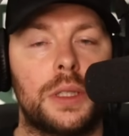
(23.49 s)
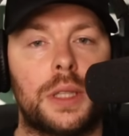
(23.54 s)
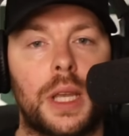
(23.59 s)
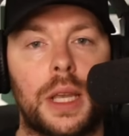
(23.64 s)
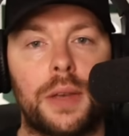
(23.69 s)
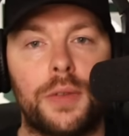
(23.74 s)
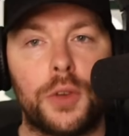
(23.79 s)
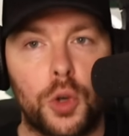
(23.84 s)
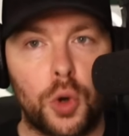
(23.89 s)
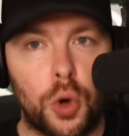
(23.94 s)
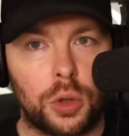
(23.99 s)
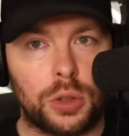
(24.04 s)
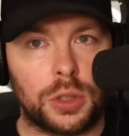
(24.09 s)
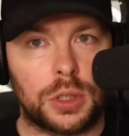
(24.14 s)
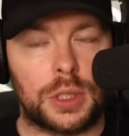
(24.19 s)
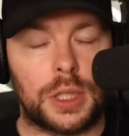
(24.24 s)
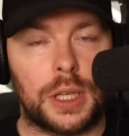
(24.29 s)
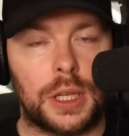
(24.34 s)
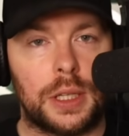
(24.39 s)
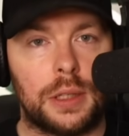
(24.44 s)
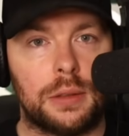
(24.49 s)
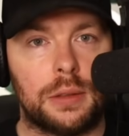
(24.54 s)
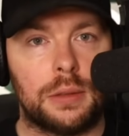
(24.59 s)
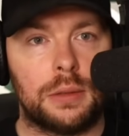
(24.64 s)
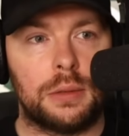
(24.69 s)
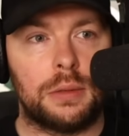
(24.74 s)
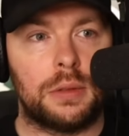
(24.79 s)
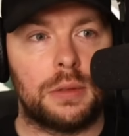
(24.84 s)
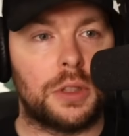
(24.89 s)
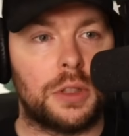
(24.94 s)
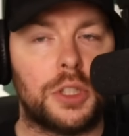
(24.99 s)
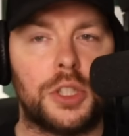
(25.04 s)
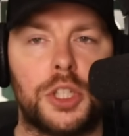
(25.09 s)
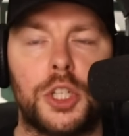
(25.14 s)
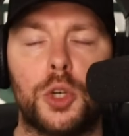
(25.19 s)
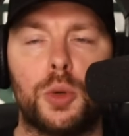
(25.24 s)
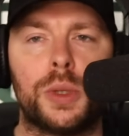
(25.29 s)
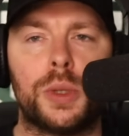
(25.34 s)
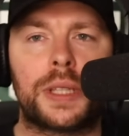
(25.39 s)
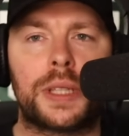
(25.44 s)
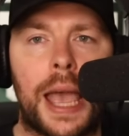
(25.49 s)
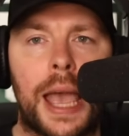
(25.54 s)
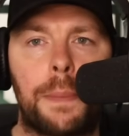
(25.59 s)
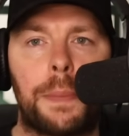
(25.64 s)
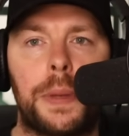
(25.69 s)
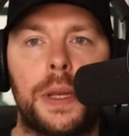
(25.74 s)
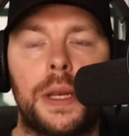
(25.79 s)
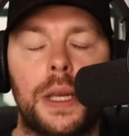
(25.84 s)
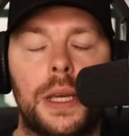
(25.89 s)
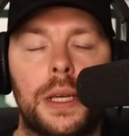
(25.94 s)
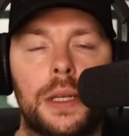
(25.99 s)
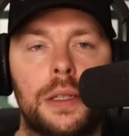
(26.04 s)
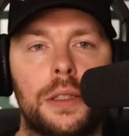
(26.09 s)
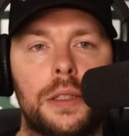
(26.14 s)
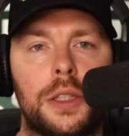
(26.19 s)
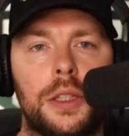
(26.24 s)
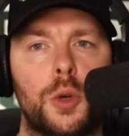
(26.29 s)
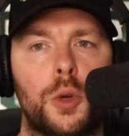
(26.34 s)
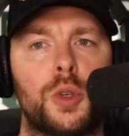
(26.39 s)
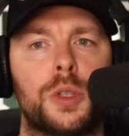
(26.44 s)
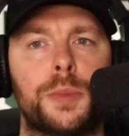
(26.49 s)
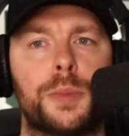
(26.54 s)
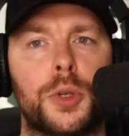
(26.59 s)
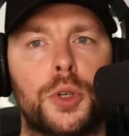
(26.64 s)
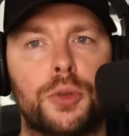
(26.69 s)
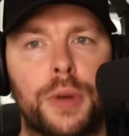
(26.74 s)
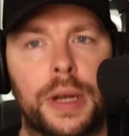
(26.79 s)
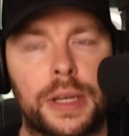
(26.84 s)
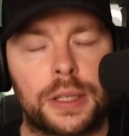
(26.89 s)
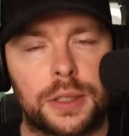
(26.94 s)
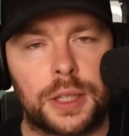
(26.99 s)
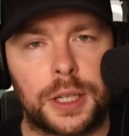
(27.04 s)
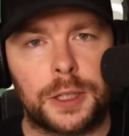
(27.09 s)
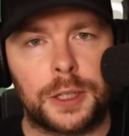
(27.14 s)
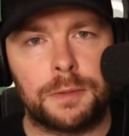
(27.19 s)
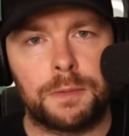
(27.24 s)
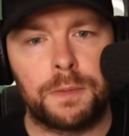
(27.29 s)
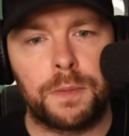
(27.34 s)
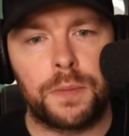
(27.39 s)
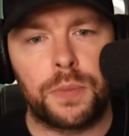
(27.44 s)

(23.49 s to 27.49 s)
David Ornstein, that the deal was happening, the deal was progressing.